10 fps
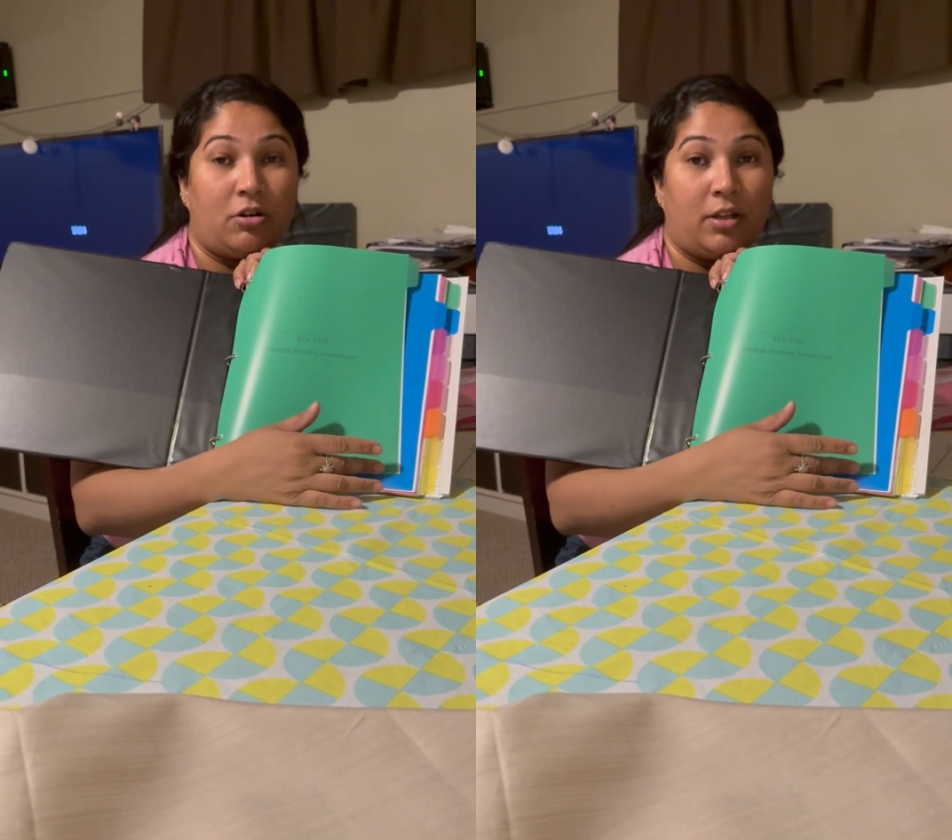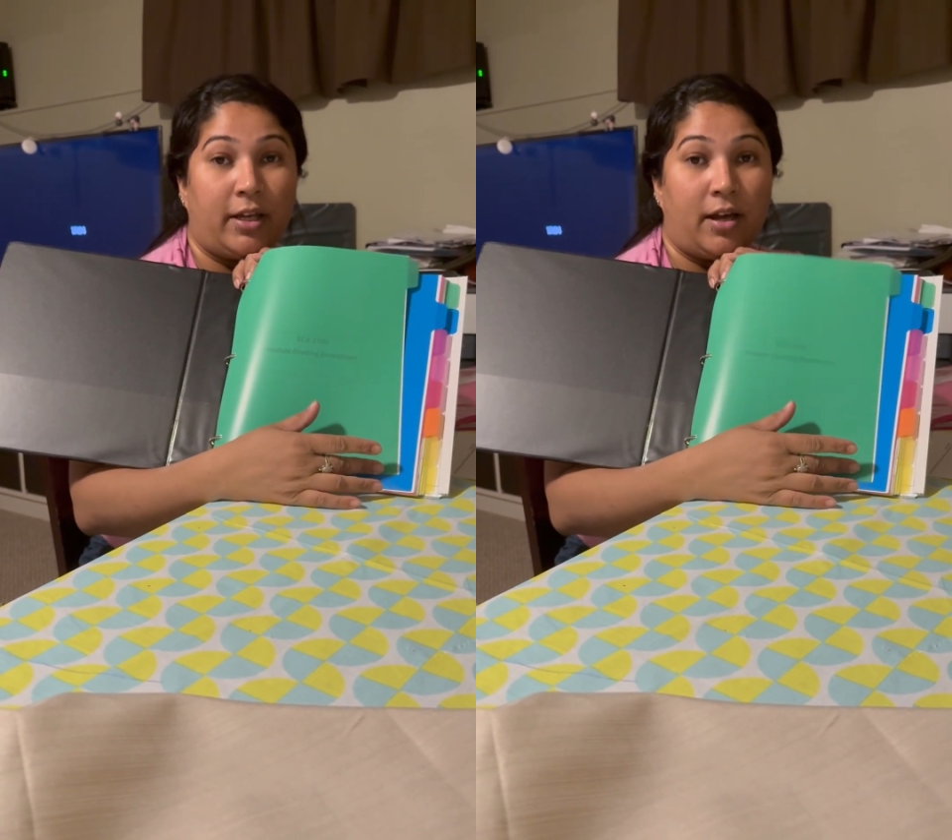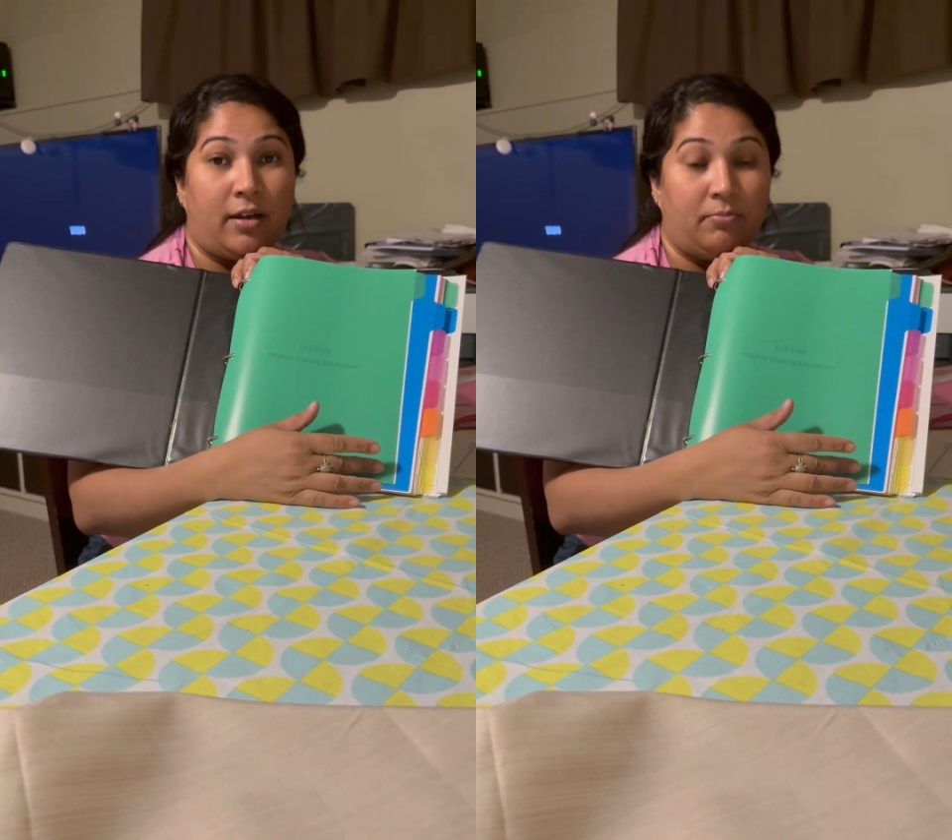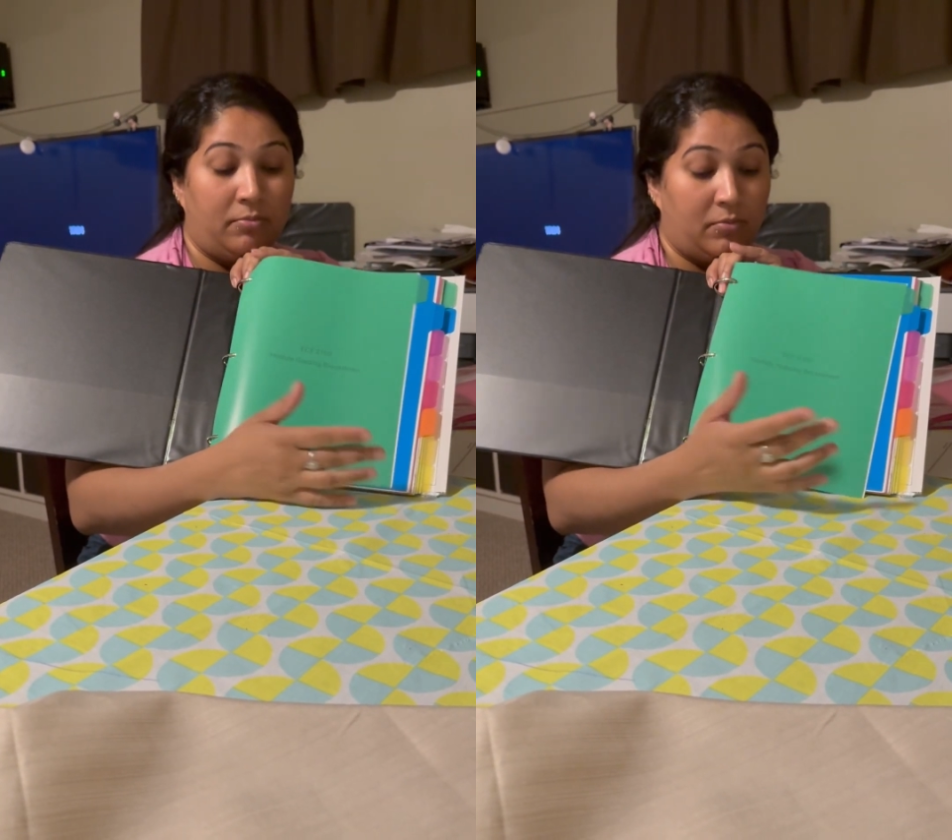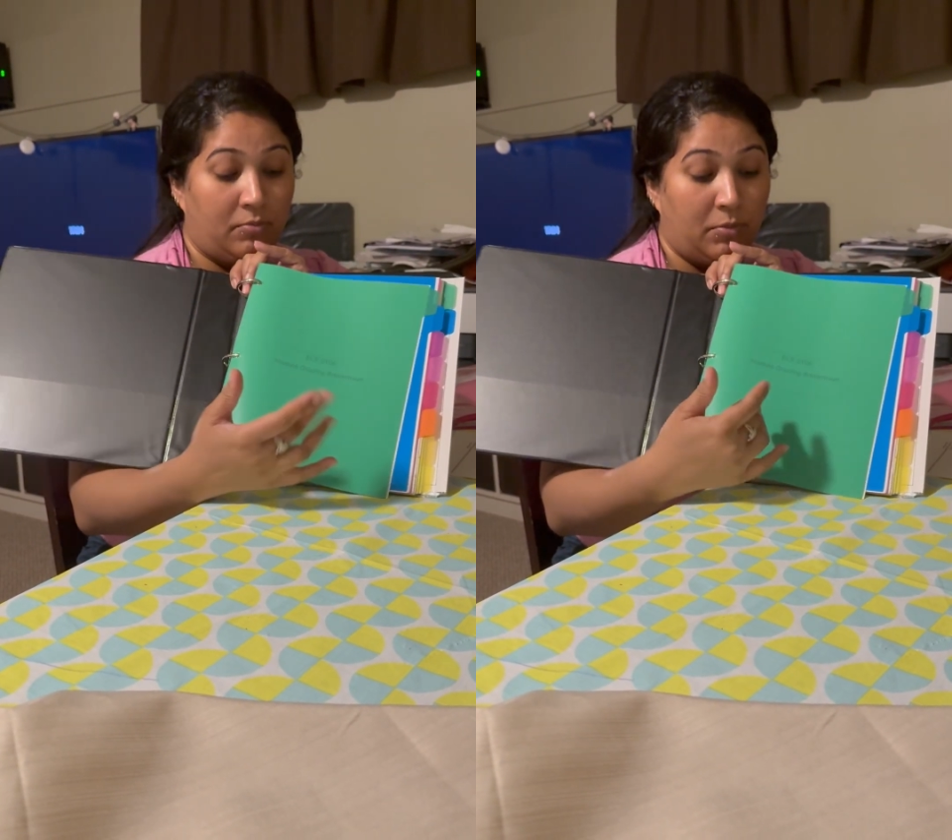like
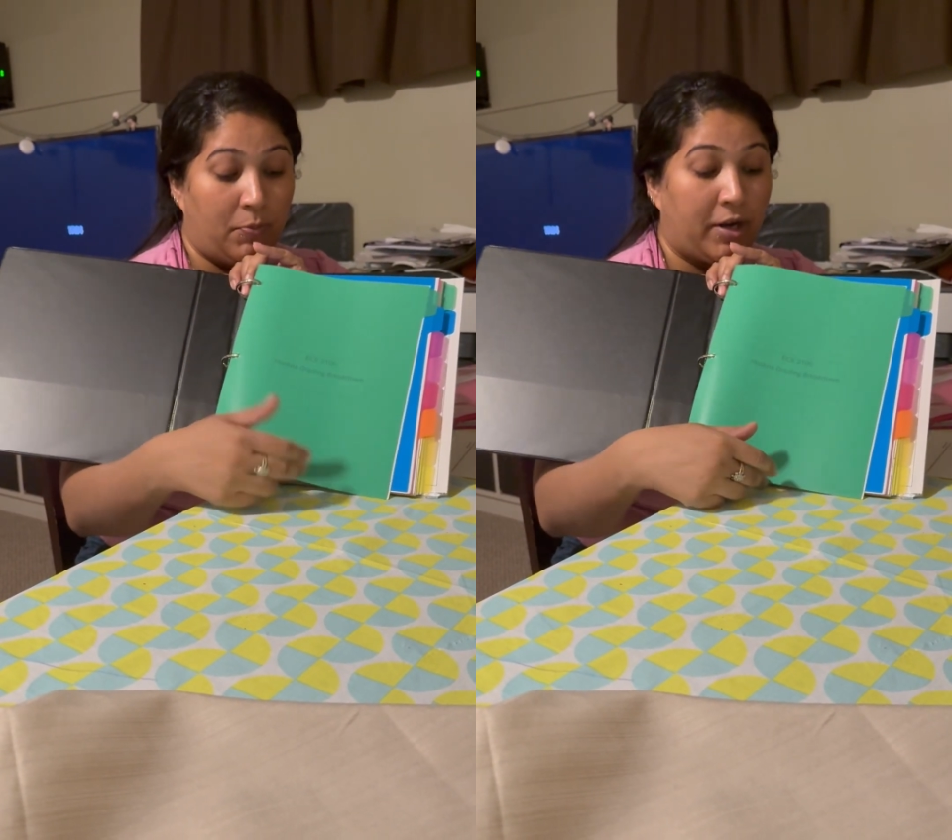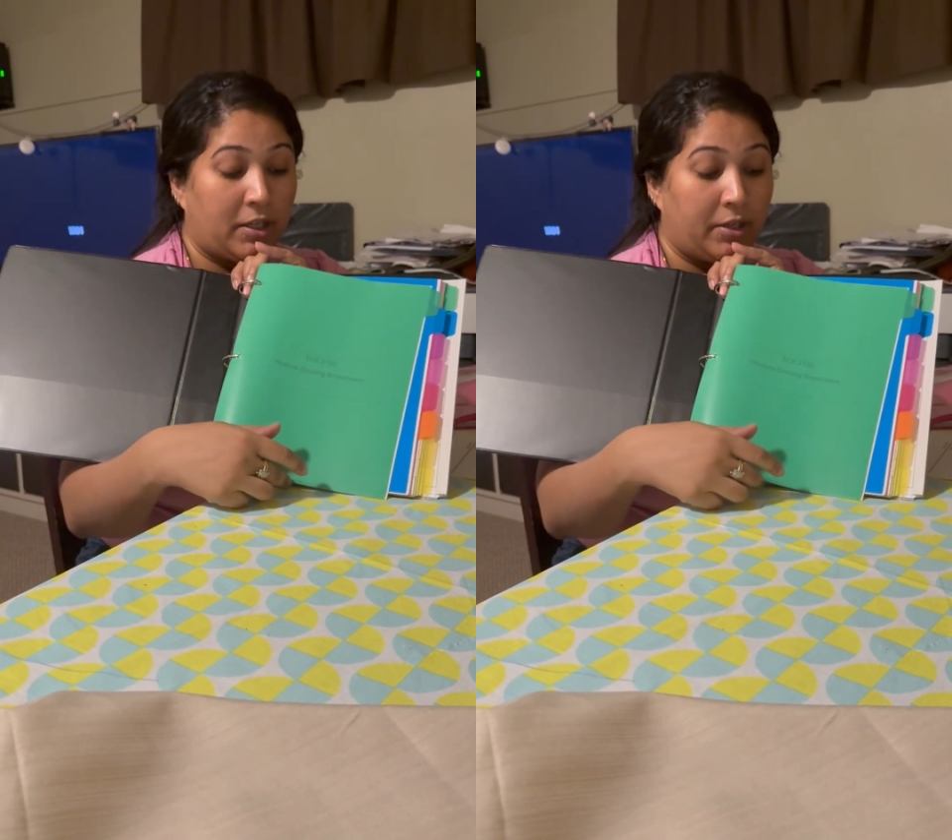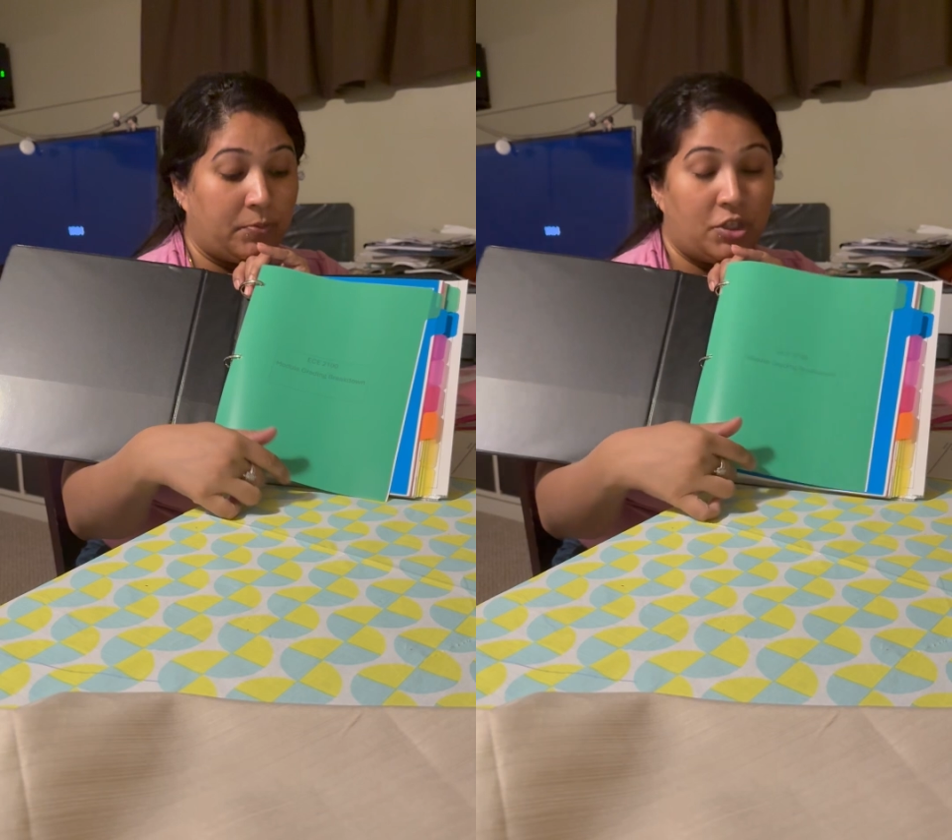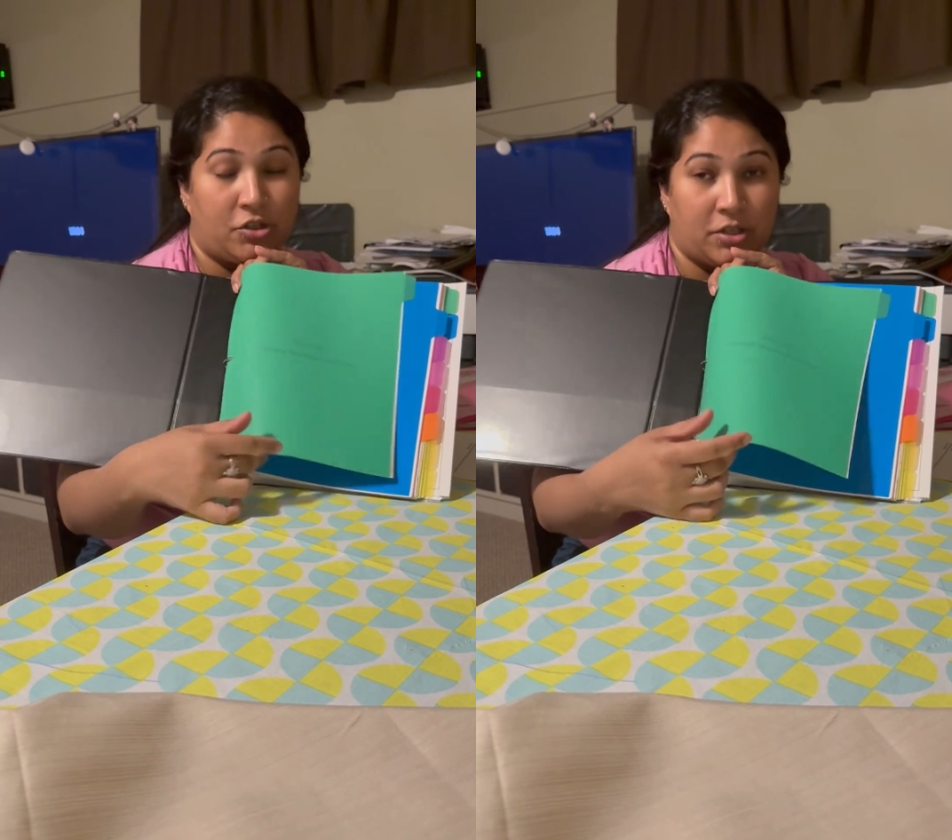my practicum teachers,